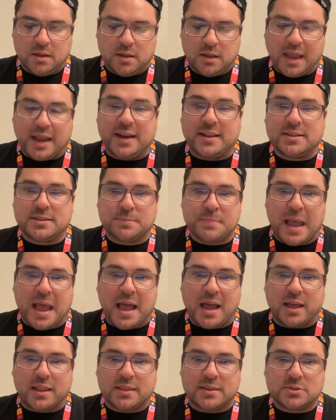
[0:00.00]
And it's
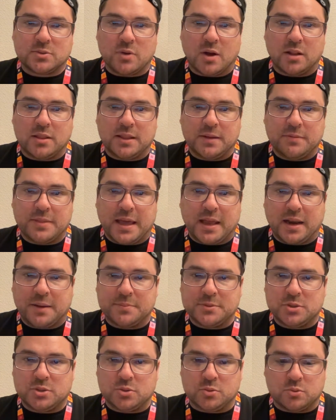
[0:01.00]
math, so I'll leave that
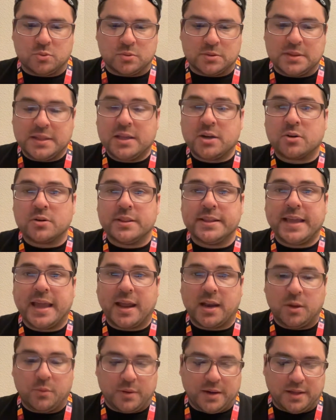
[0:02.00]
up to literally
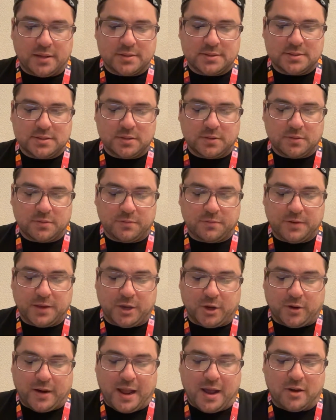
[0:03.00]
anyone else to
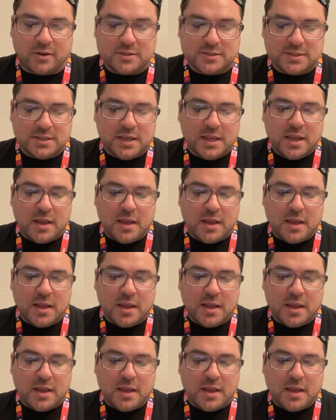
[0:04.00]
figure out.